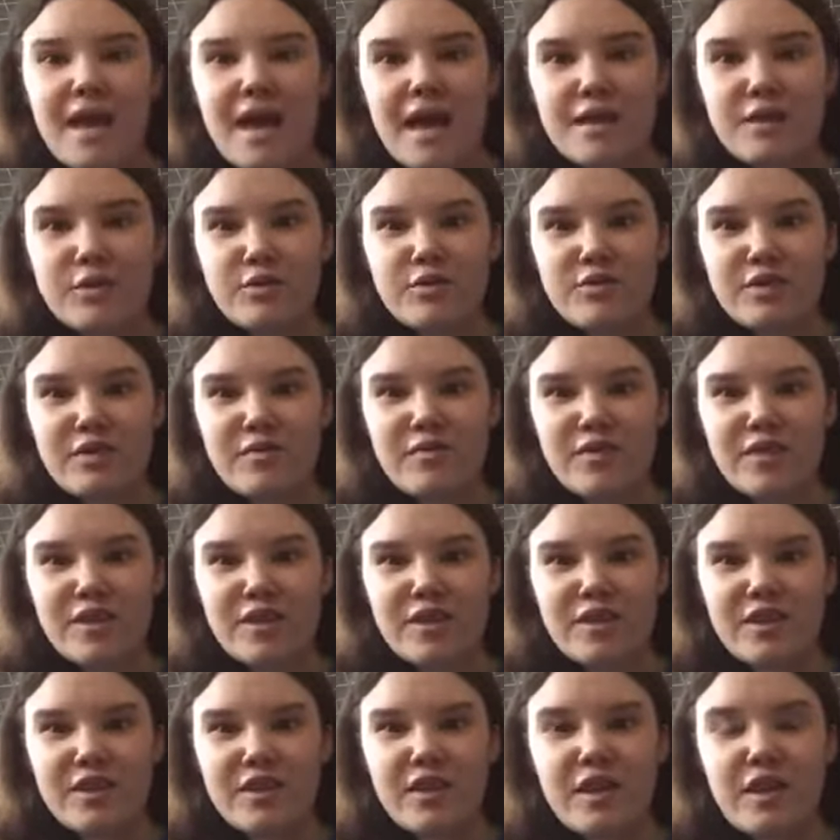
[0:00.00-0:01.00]
And there's
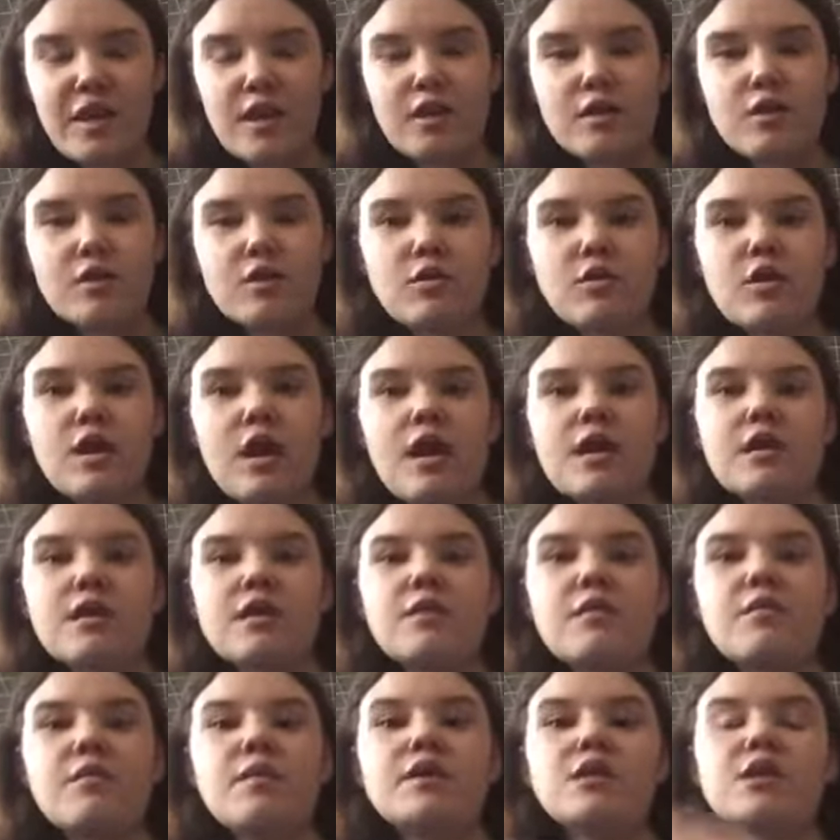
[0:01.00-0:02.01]
even, and so yeah,
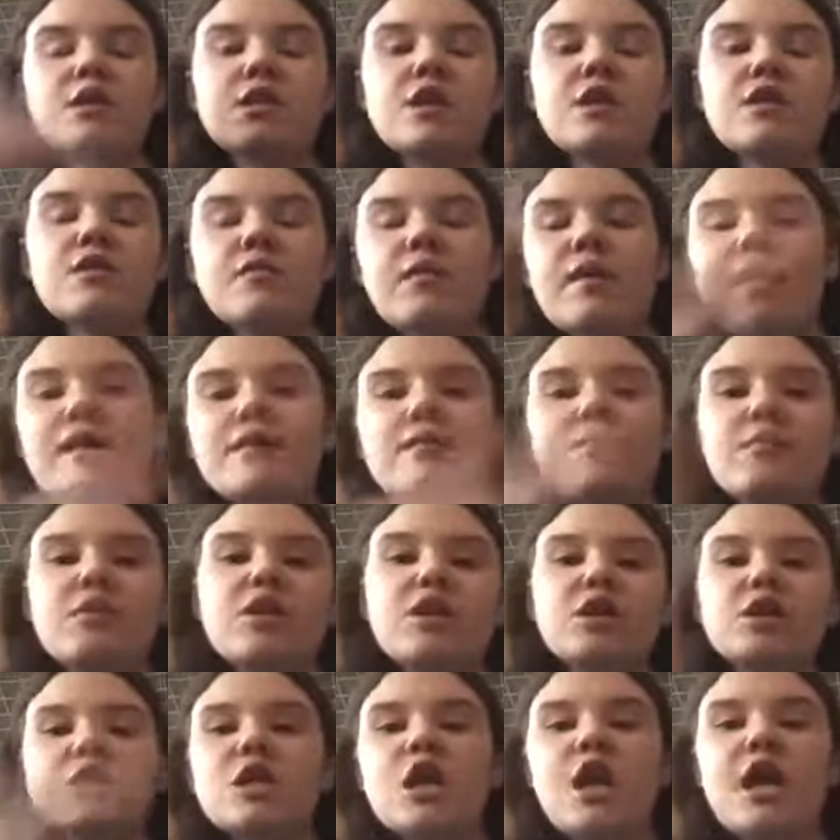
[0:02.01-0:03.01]
you know, we just get a random
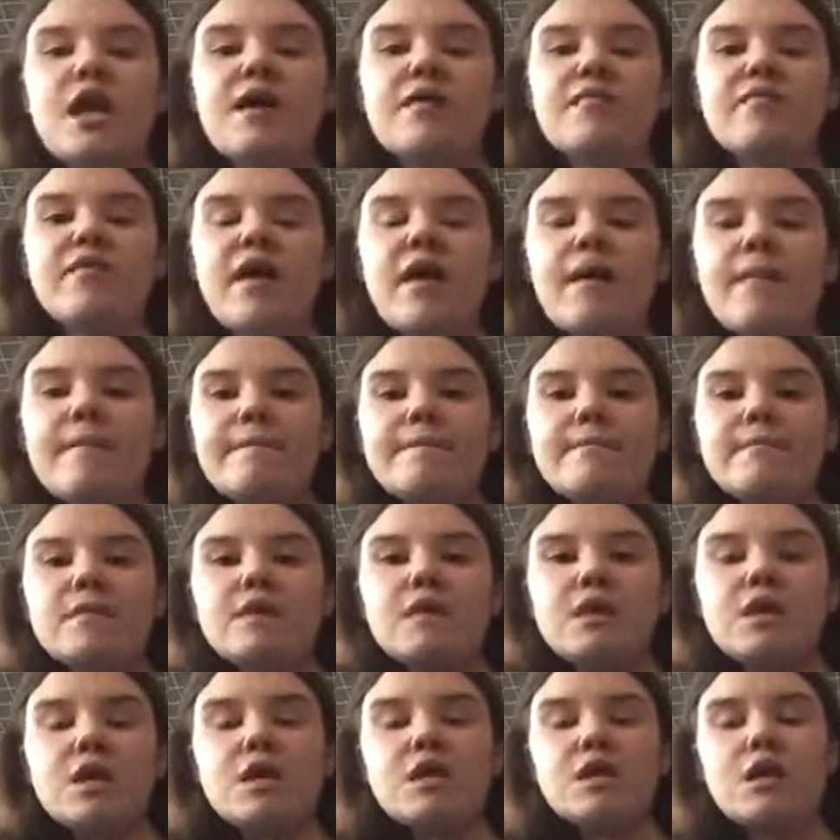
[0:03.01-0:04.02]
cliche of them,
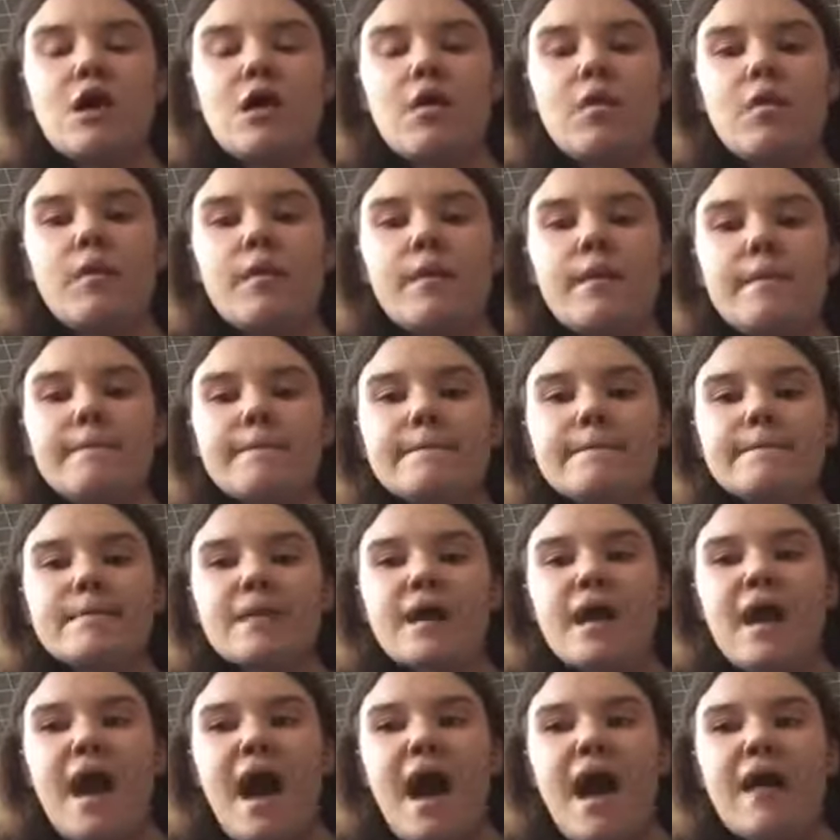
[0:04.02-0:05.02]
you know,
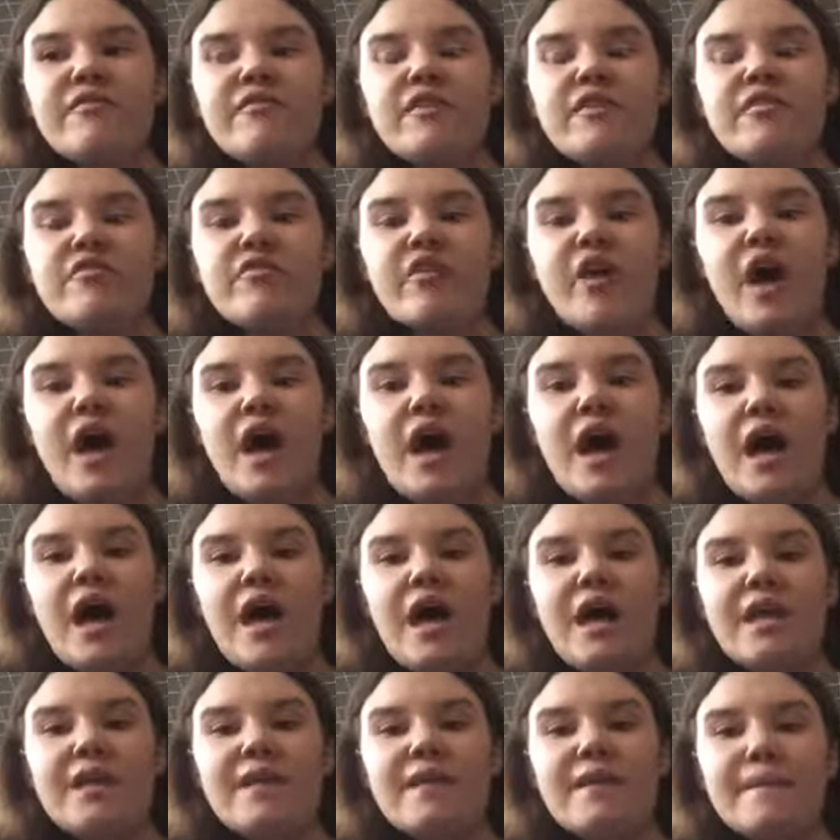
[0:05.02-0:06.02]
having
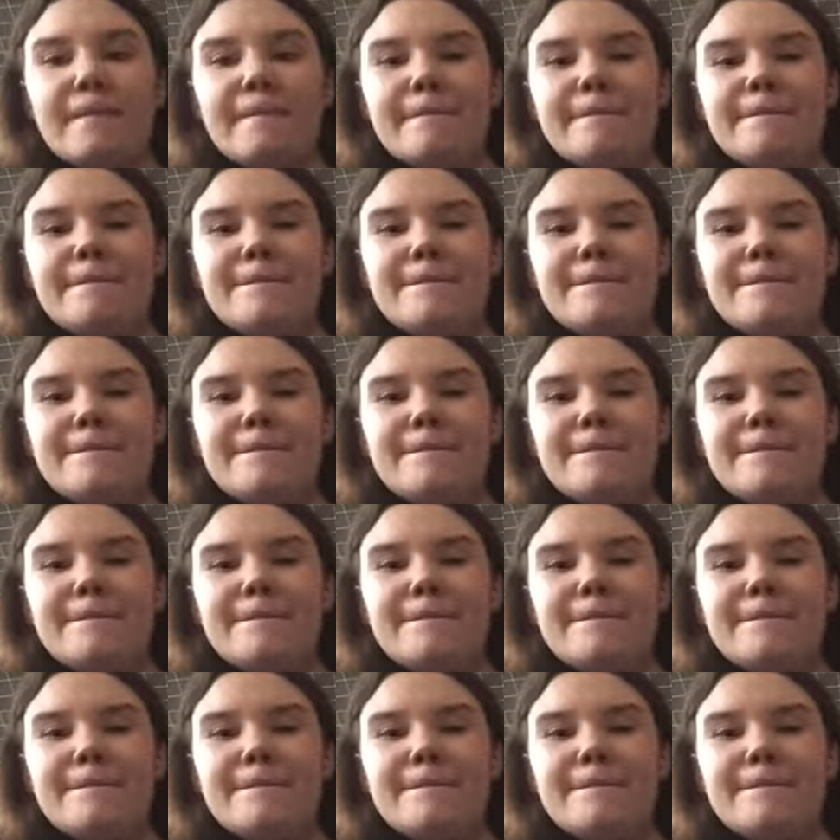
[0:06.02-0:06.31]
fun.